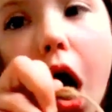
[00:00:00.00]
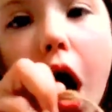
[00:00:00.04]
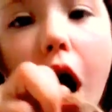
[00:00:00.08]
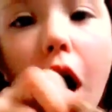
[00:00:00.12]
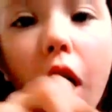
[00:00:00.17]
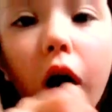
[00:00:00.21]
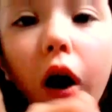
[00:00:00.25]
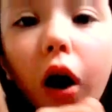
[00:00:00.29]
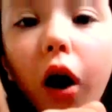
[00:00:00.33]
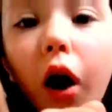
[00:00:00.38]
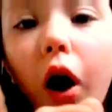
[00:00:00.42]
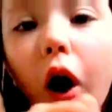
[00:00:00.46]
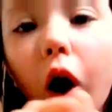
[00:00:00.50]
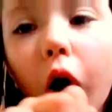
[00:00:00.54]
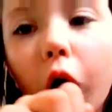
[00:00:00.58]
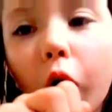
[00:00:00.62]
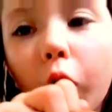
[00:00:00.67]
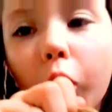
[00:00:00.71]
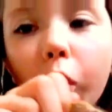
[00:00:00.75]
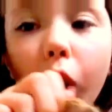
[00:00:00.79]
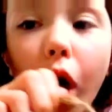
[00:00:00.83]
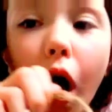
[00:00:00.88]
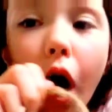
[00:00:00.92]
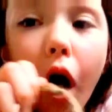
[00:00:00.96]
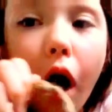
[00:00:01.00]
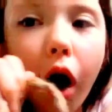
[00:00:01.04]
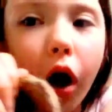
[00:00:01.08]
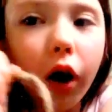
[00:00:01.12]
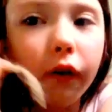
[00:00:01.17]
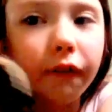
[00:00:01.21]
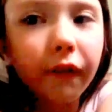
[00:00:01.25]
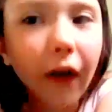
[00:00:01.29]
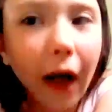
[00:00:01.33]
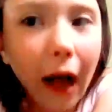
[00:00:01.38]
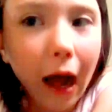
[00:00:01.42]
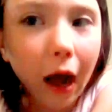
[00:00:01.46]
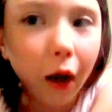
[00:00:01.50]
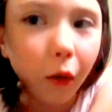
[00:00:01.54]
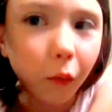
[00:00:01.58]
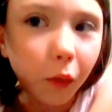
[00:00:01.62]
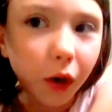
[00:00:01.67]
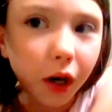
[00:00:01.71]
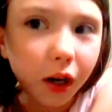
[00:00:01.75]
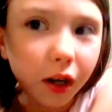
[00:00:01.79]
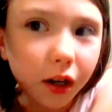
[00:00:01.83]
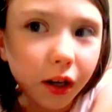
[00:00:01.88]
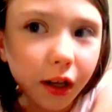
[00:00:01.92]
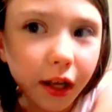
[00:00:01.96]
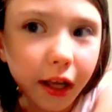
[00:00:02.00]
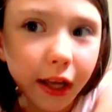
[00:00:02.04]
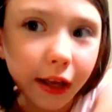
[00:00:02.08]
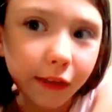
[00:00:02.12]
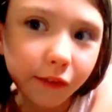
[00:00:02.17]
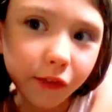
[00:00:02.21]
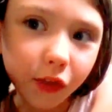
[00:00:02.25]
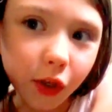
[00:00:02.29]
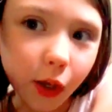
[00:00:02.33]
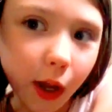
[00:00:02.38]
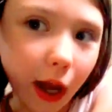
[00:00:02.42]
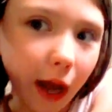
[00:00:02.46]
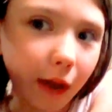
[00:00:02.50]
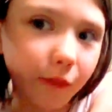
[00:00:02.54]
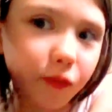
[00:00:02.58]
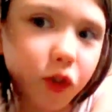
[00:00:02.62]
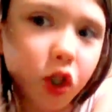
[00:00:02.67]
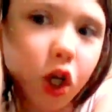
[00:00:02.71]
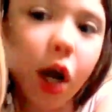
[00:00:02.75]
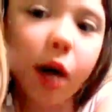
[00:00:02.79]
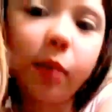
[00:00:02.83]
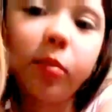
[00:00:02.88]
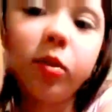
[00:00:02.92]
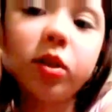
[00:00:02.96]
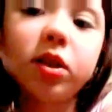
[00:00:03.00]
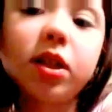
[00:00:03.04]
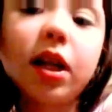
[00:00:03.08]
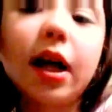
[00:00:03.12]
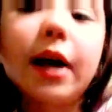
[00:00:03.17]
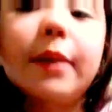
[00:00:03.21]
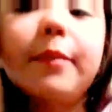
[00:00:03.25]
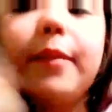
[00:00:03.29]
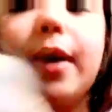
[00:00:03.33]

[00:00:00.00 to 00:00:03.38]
a whole half hour if you have gerbils like